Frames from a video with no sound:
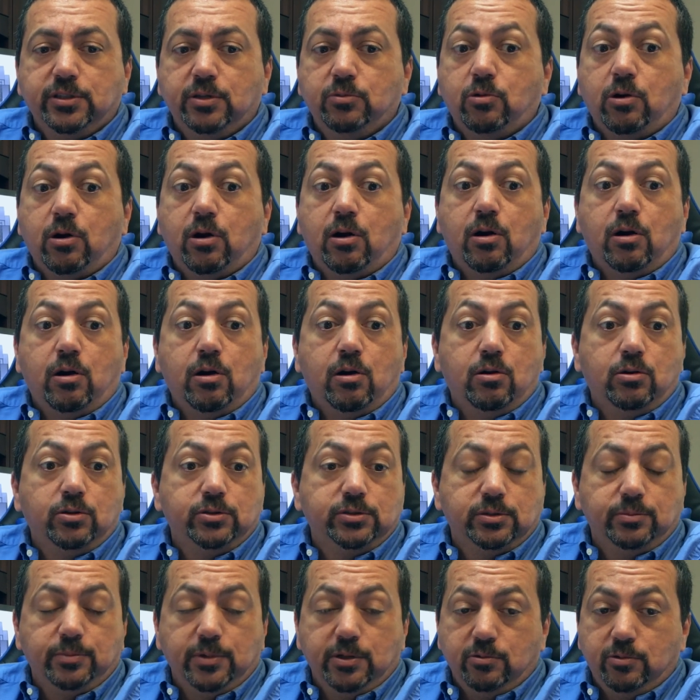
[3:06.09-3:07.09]
They were
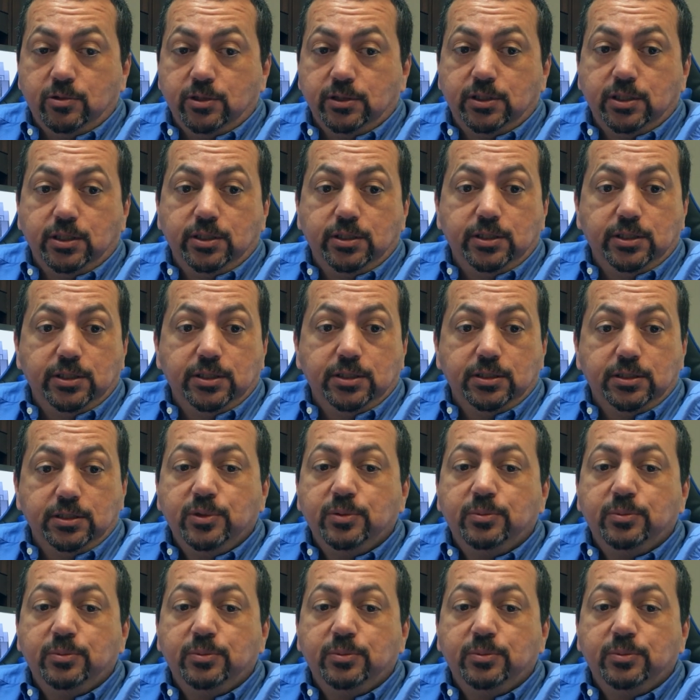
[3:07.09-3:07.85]
awesome at what they did.